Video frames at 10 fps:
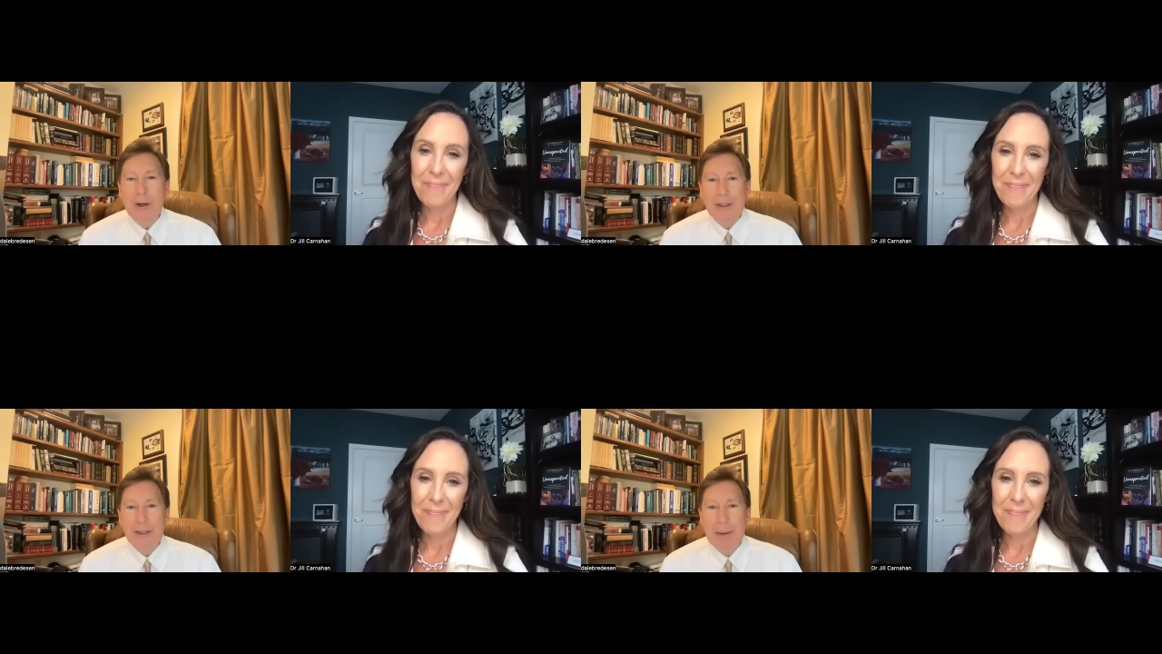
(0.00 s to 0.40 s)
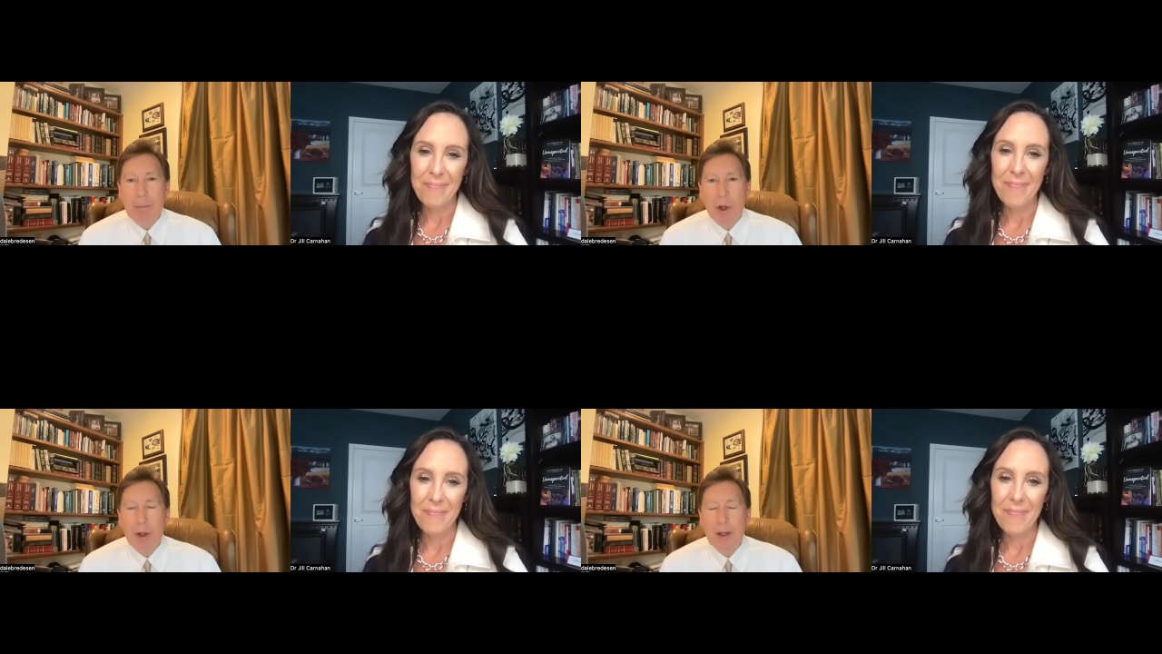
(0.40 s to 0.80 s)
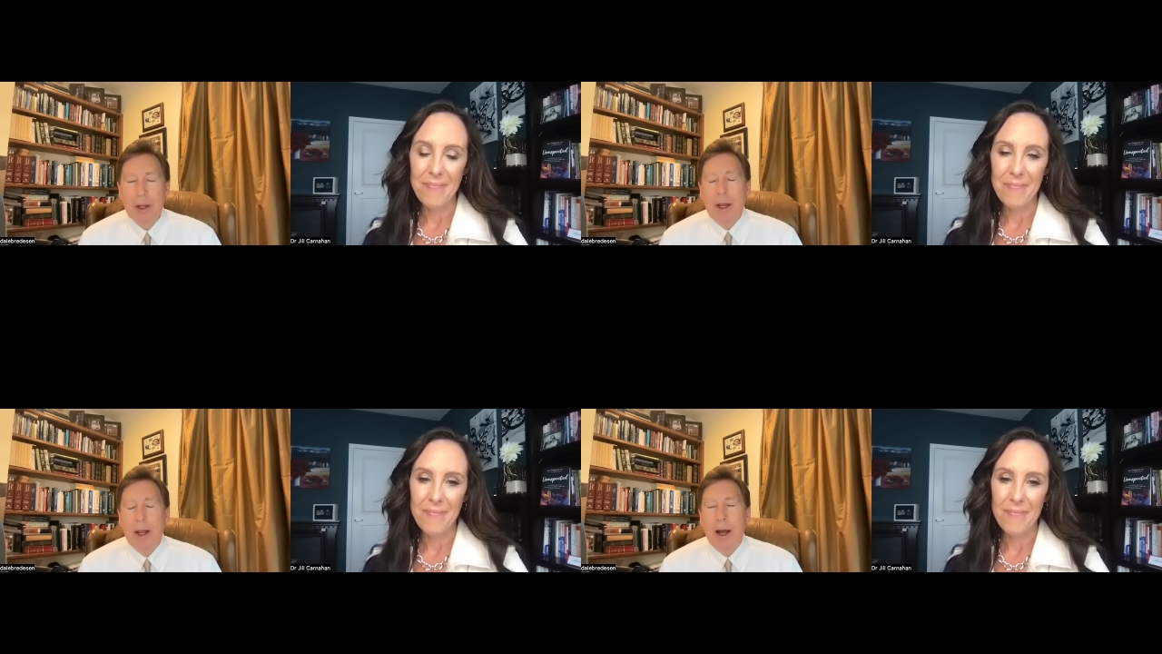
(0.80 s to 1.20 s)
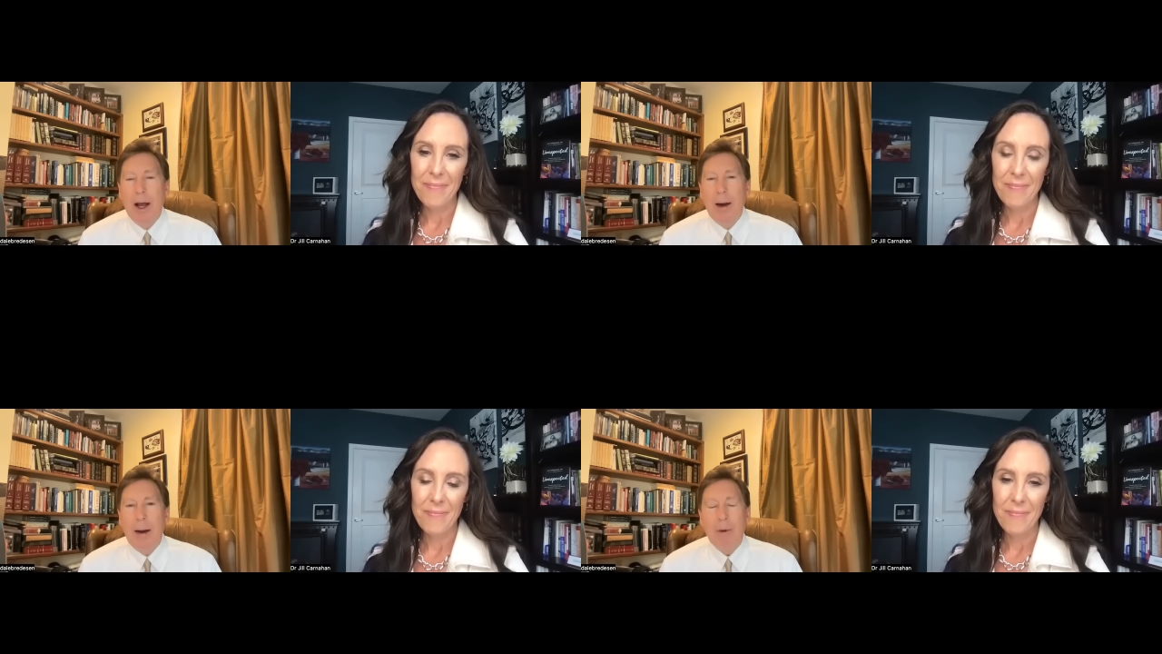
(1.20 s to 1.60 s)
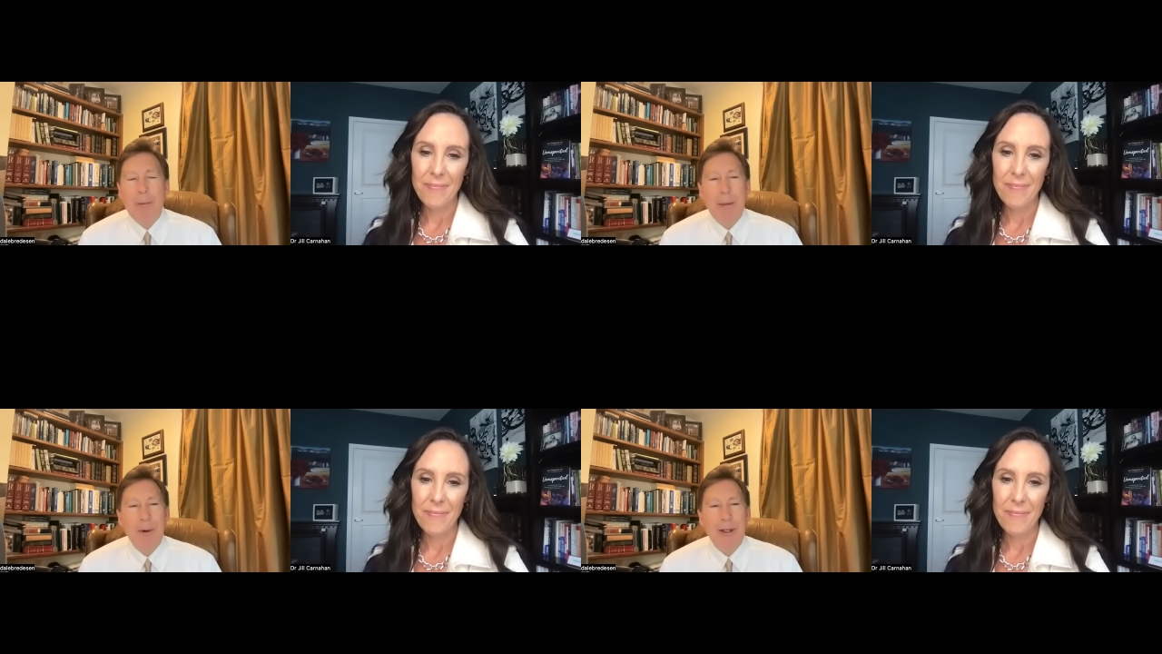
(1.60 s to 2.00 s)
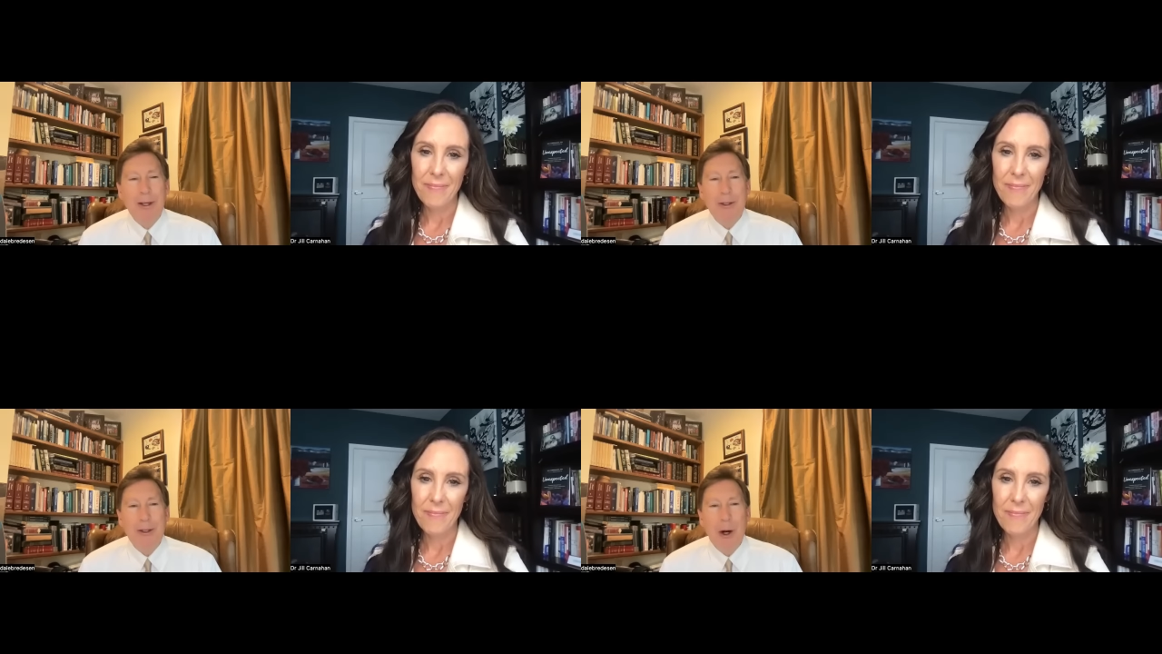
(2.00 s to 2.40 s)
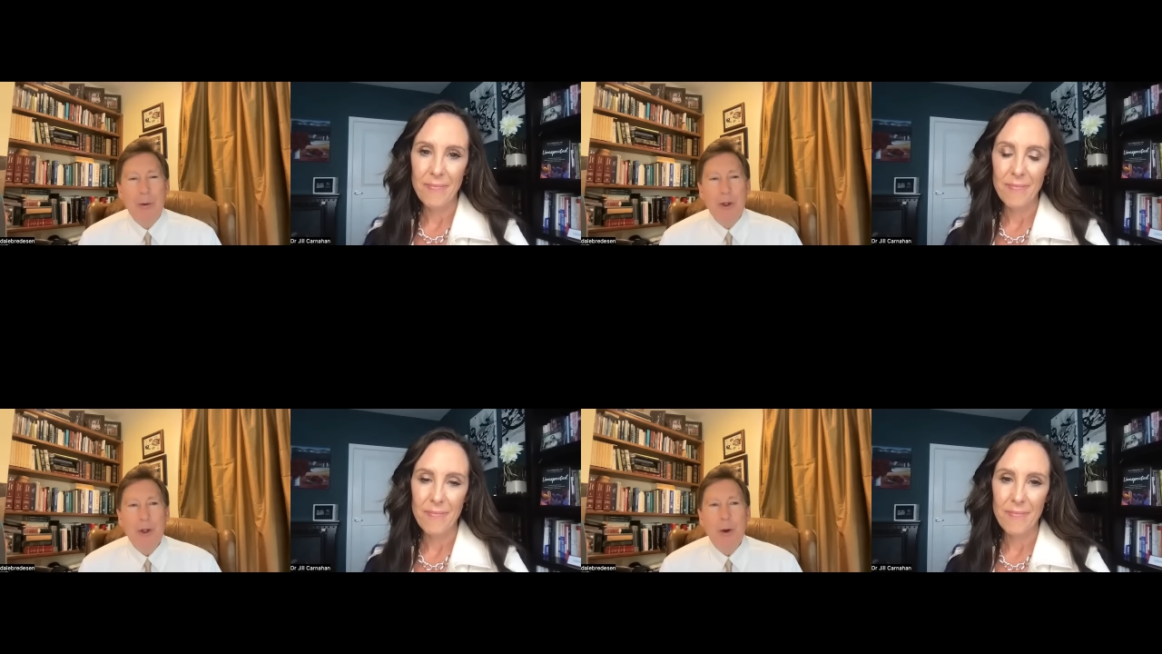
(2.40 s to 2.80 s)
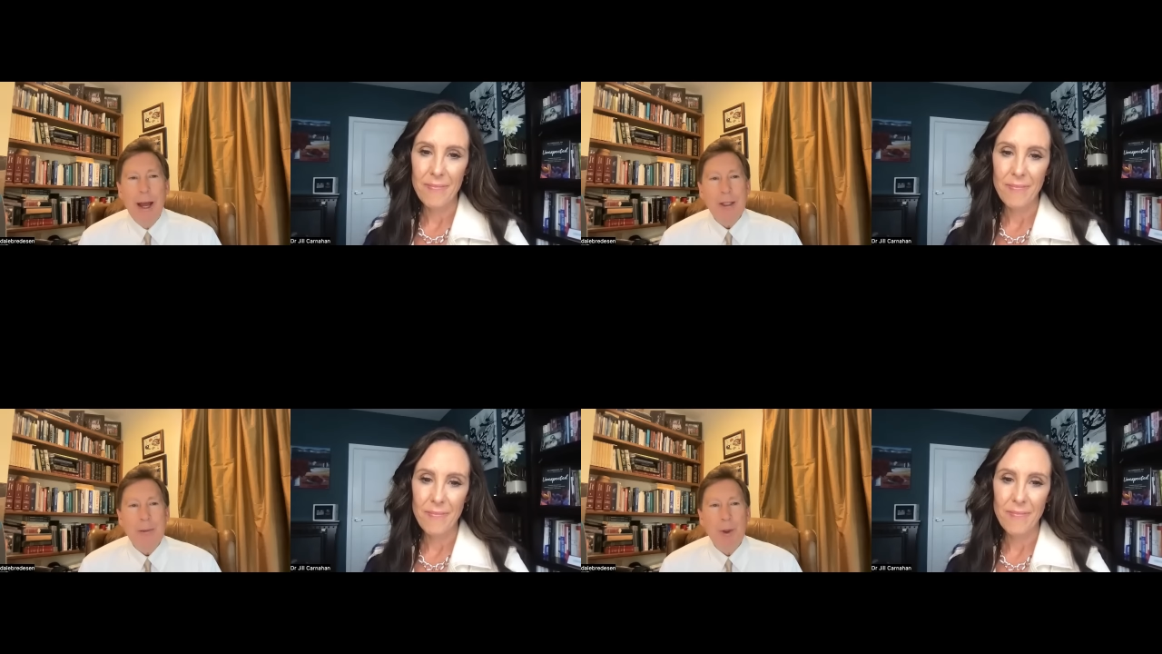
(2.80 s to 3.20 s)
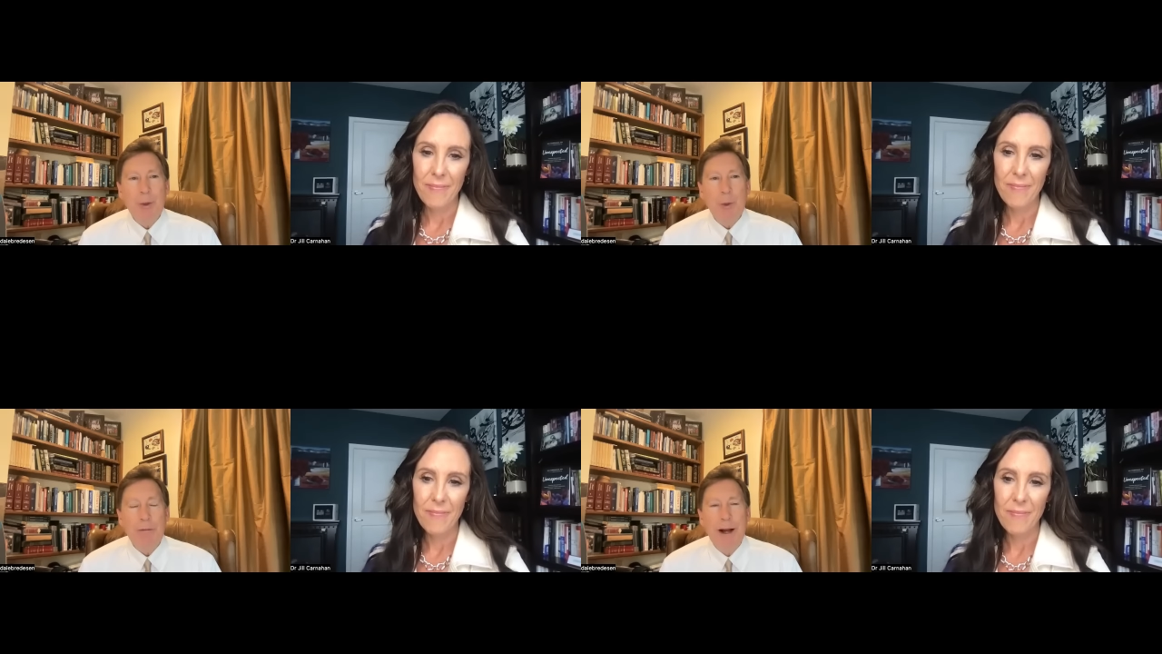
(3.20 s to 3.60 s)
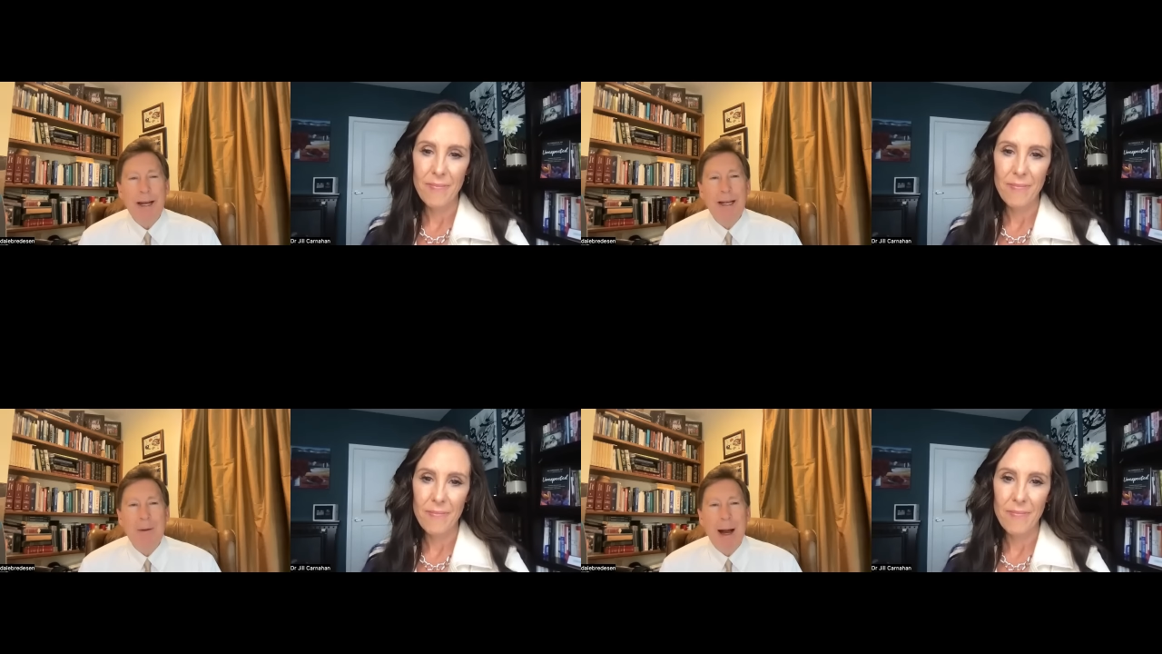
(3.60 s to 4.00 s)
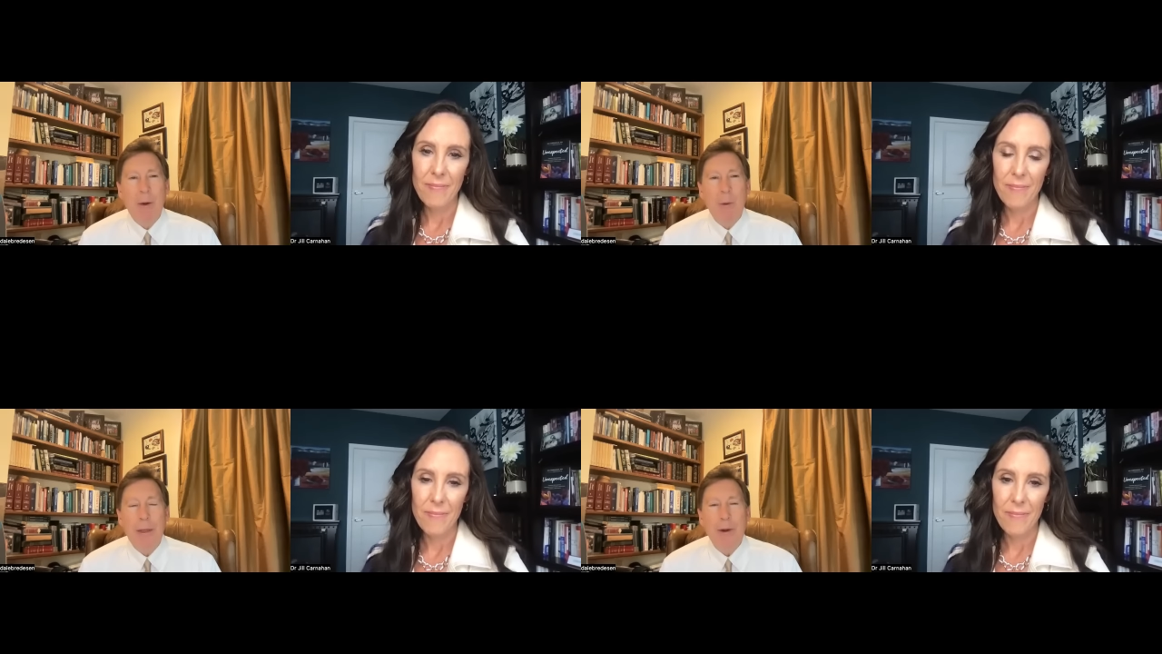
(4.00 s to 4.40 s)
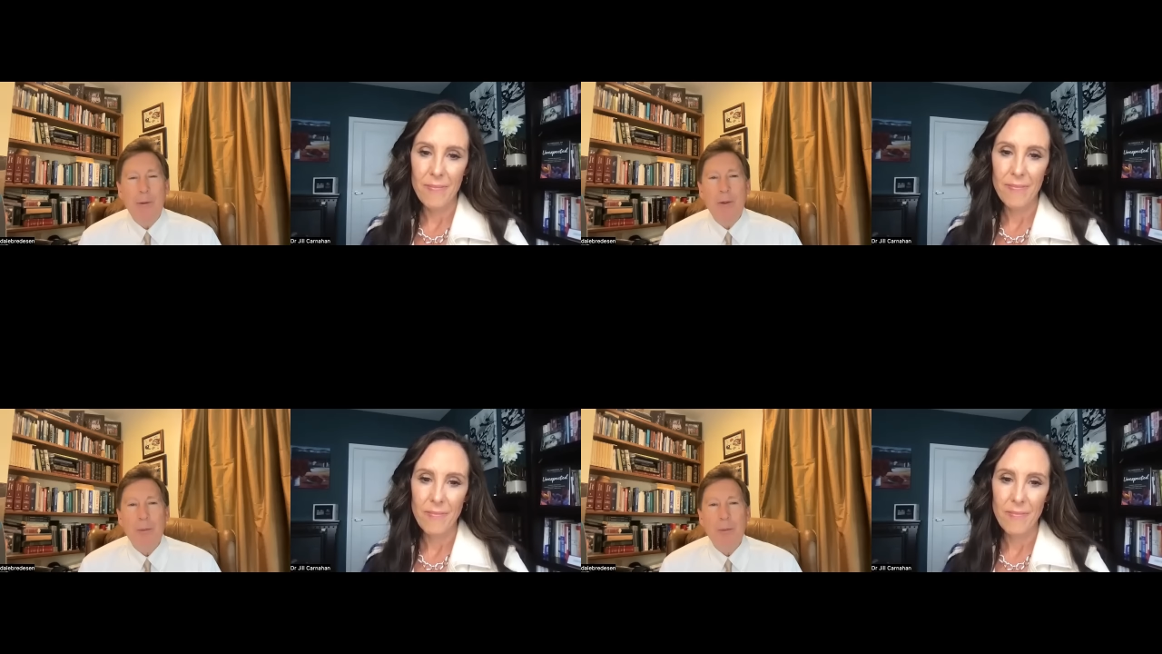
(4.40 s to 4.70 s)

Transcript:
Speaker 1: and simple. I remember years ago, two experts were fighting about whether it was